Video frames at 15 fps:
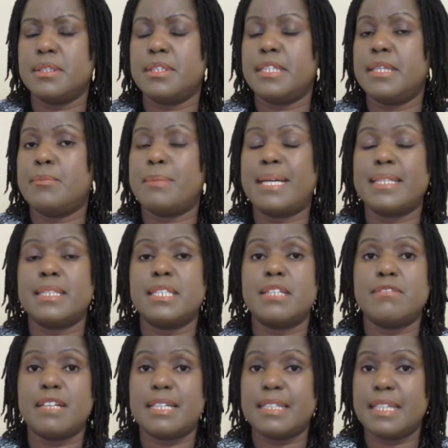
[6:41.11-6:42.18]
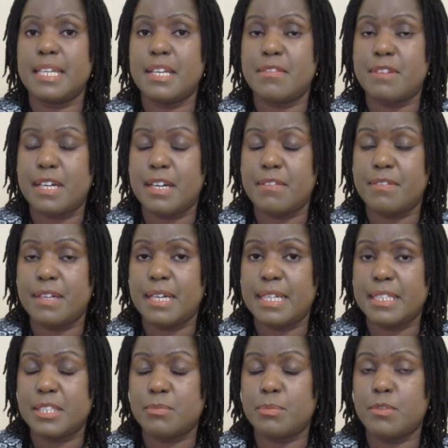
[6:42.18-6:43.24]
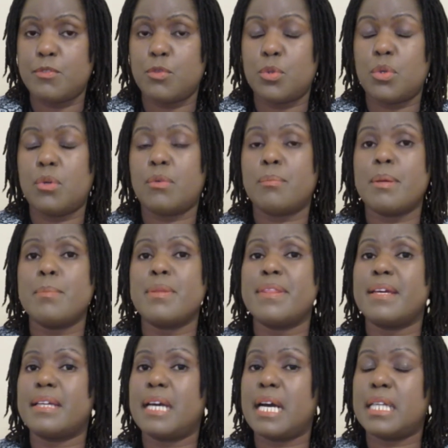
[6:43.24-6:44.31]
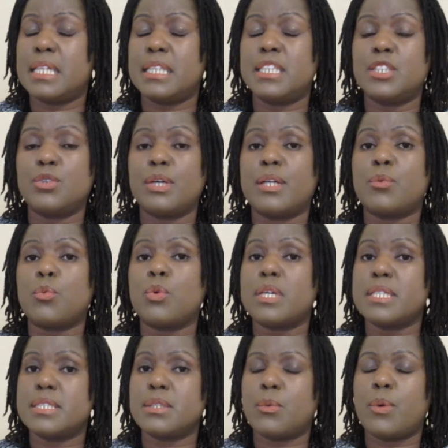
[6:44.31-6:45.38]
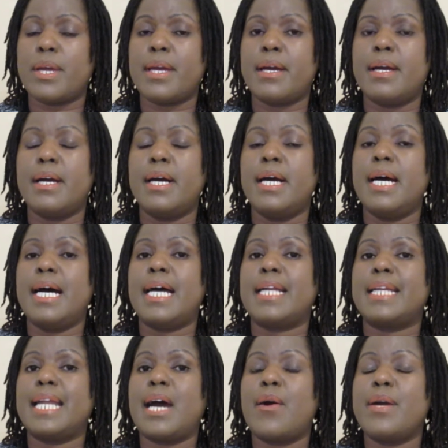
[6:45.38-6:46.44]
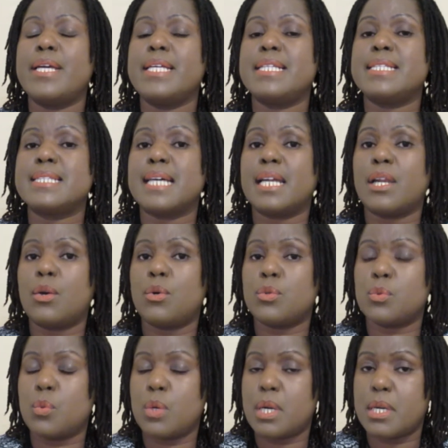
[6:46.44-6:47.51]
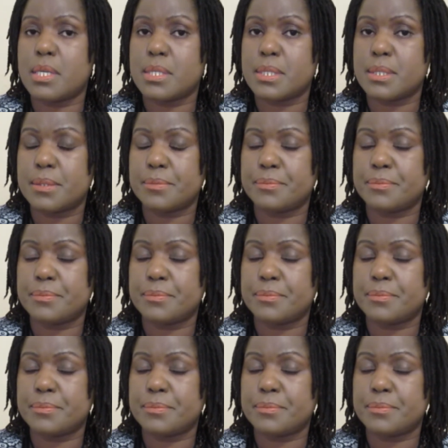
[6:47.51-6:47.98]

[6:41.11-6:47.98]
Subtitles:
They might never ever have had it before, or maybe they had a little and weren't aware, and now it's a lot worse.